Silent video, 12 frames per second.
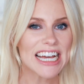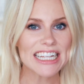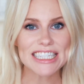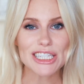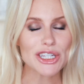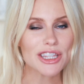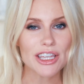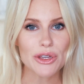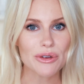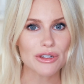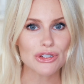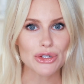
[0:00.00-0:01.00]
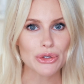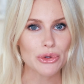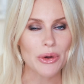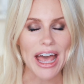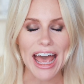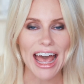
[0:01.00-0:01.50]
It's a look that you can
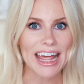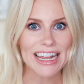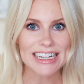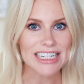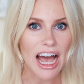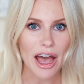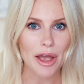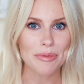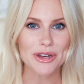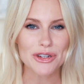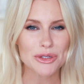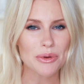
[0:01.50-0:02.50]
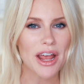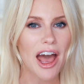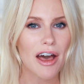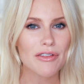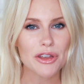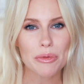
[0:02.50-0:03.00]
do anytime when you just want to
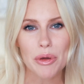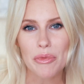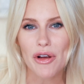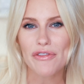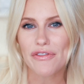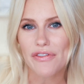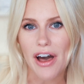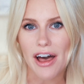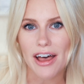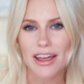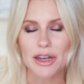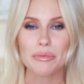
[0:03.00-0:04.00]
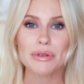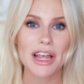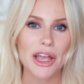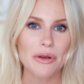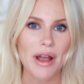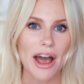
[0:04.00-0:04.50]
have a little bit more fun and
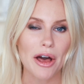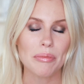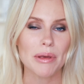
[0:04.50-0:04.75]
play around,